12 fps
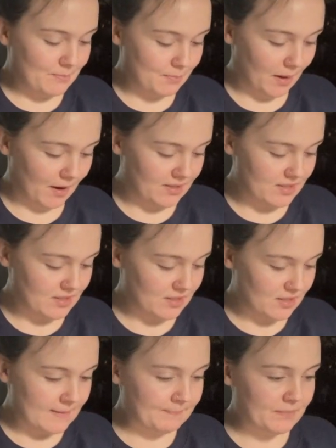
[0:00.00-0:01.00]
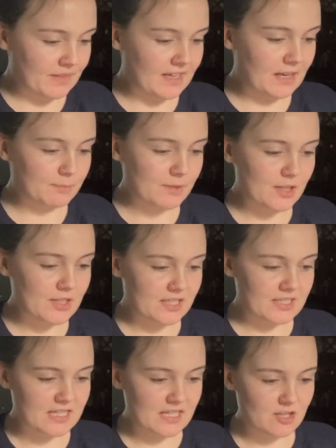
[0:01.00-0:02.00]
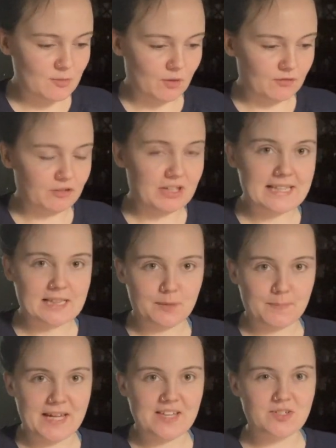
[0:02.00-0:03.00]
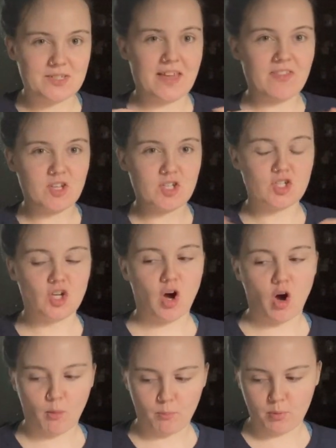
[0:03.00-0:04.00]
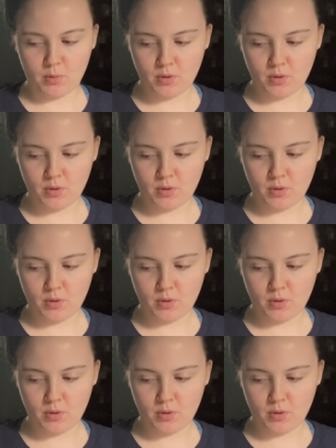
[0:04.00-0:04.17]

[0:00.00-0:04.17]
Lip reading: but I think I'm going to continue on for a little bit and just get the top